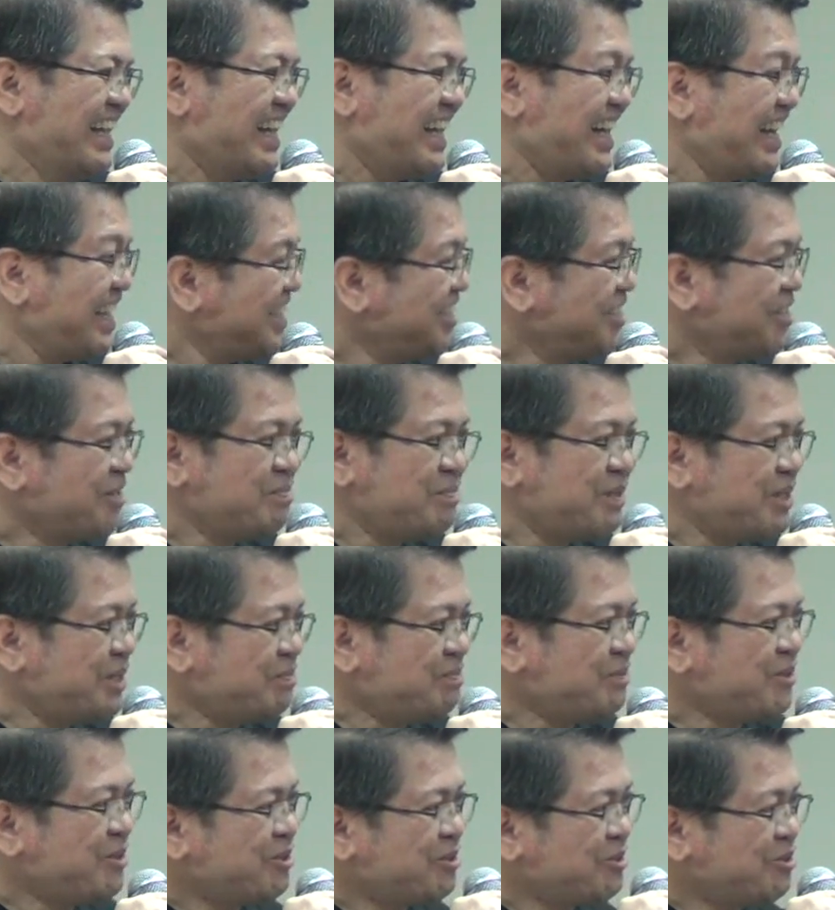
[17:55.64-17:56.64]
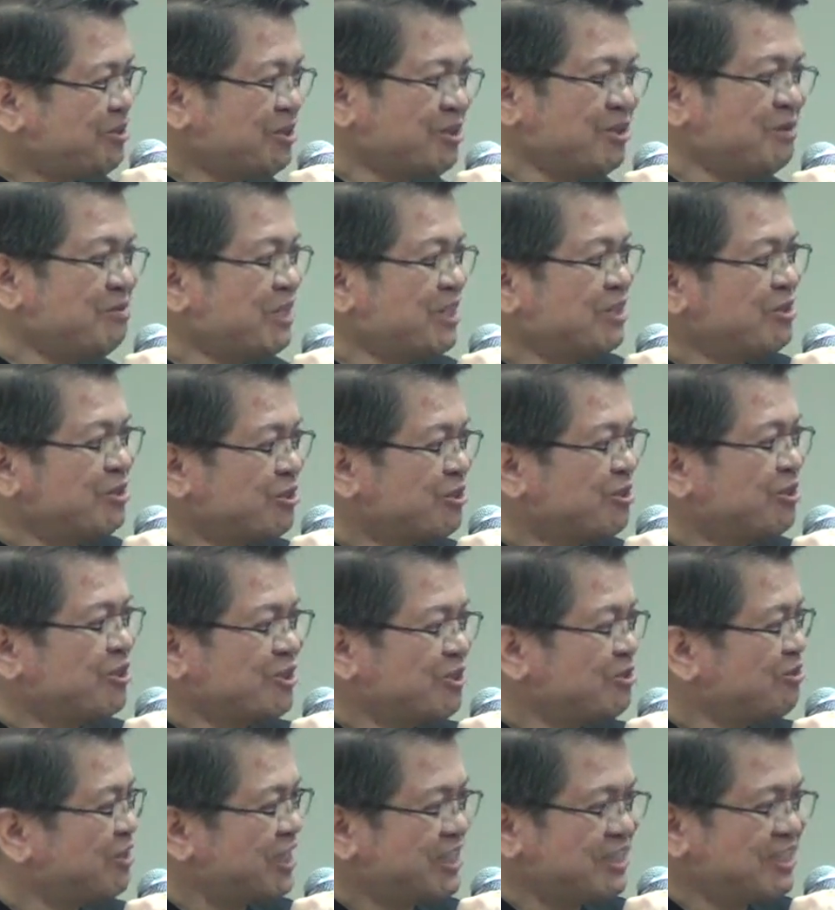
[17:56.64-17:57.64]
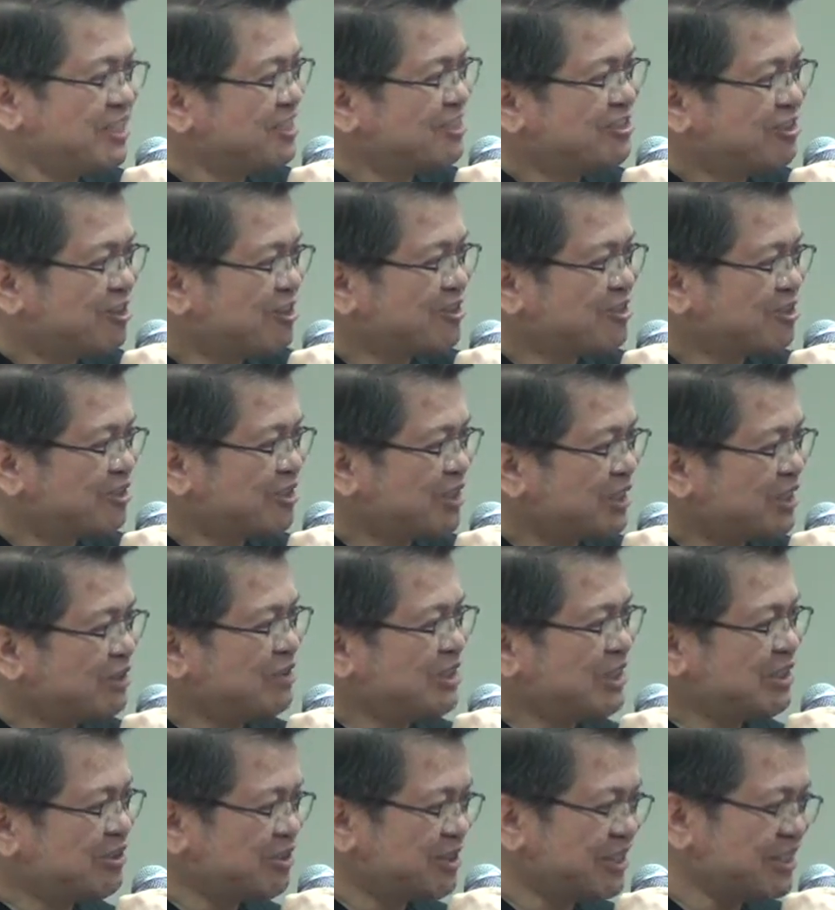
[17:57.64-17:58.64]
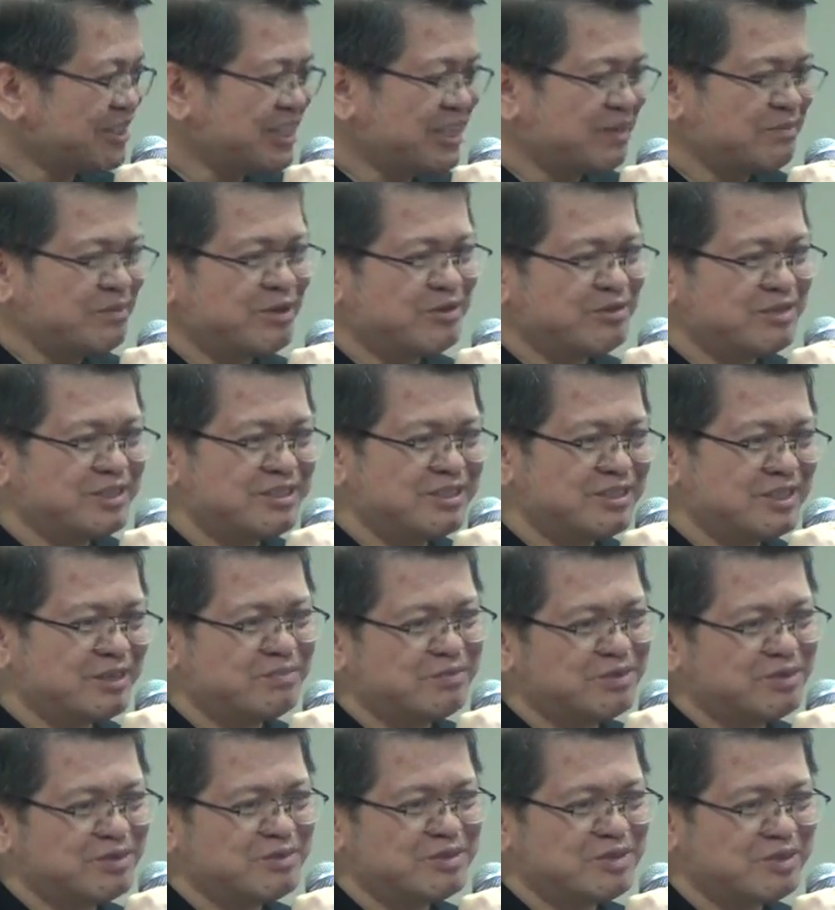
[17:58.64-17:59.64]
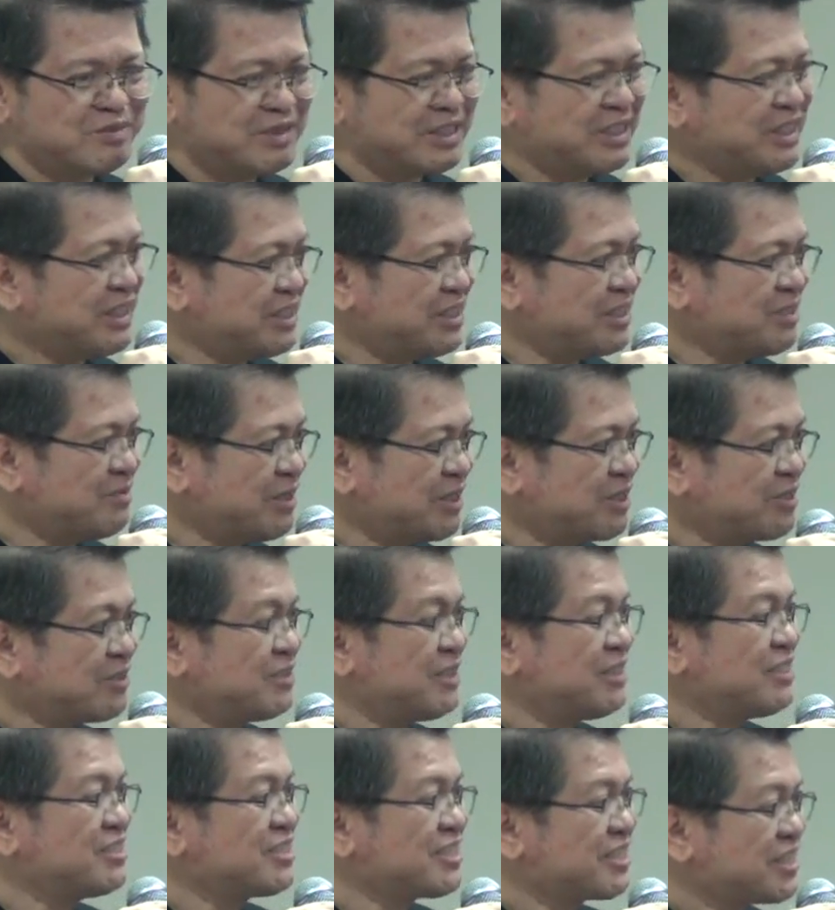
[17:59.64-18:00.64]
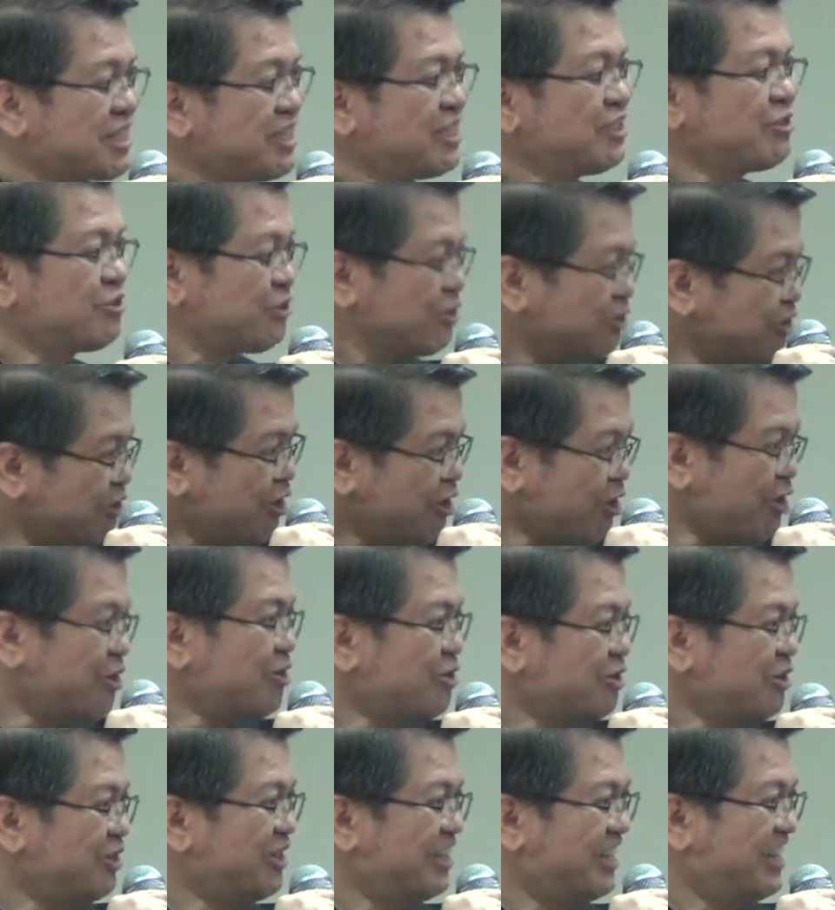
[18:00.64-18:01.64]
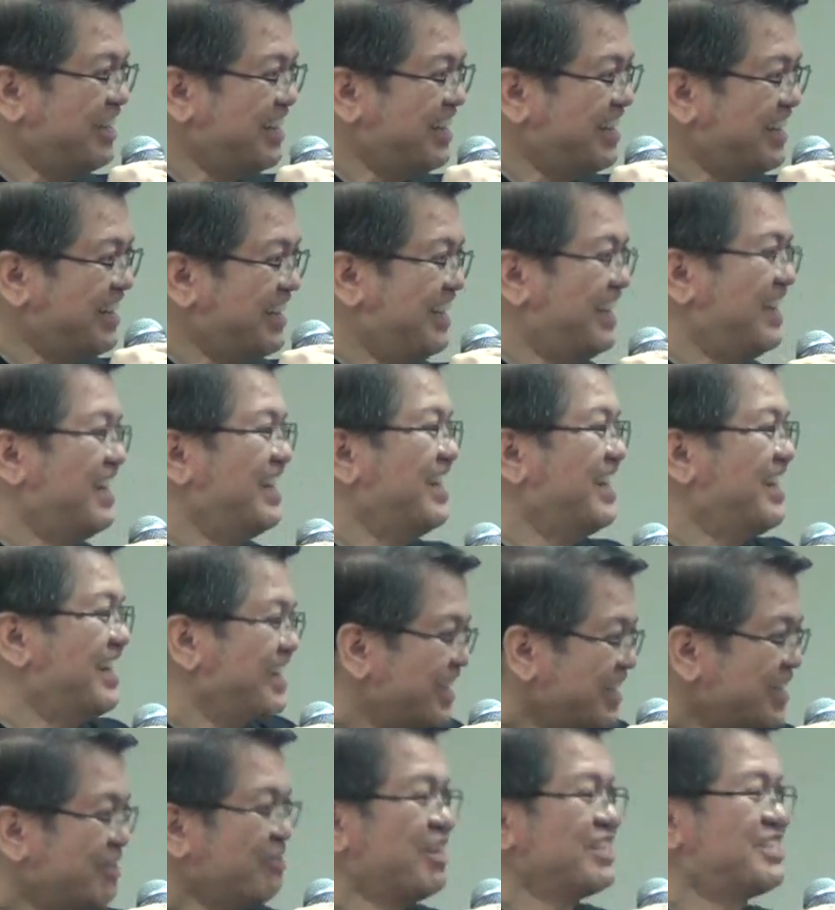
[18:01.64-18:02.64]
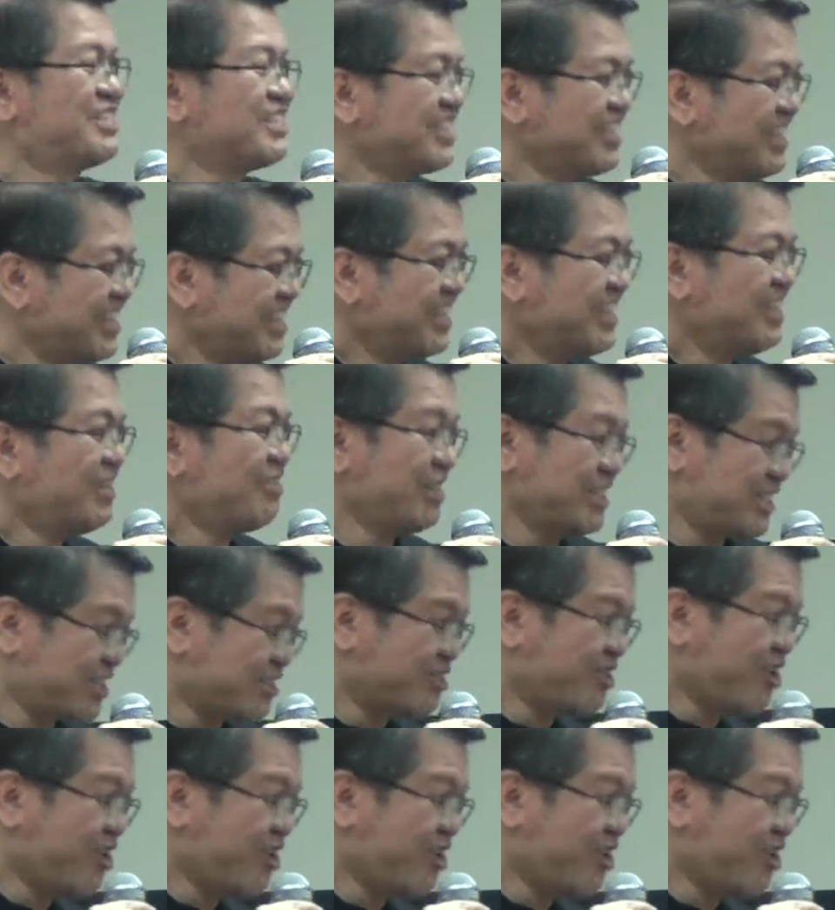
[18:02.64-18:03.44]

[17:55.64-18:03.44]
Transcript: I know people who don't want to go to any doctor even though they already have all the symptoms of an illness because they're scared to know what's